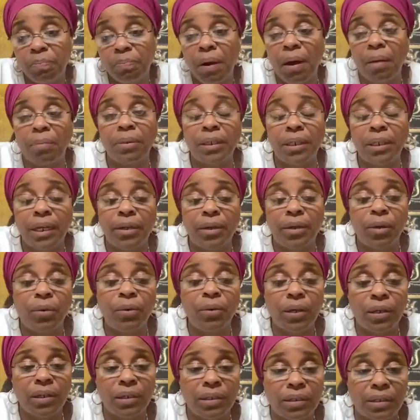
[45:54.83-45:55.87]
probably they
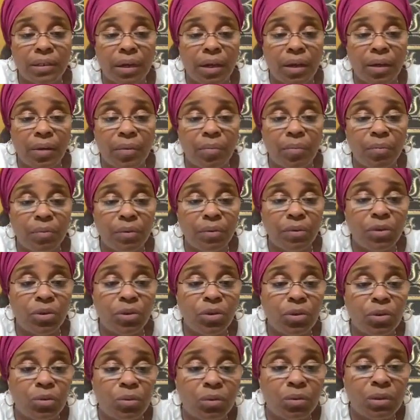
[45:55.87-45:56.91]
don't understand.
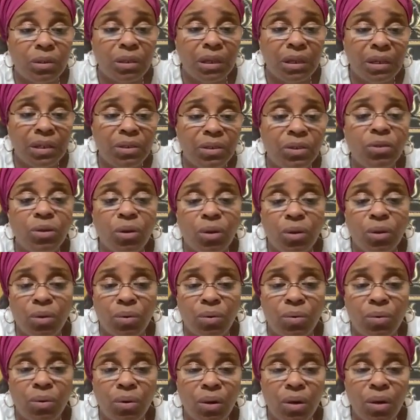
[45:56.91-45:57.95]
So let us
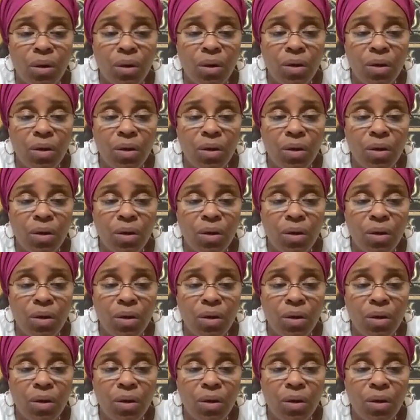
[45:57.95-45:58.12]
know,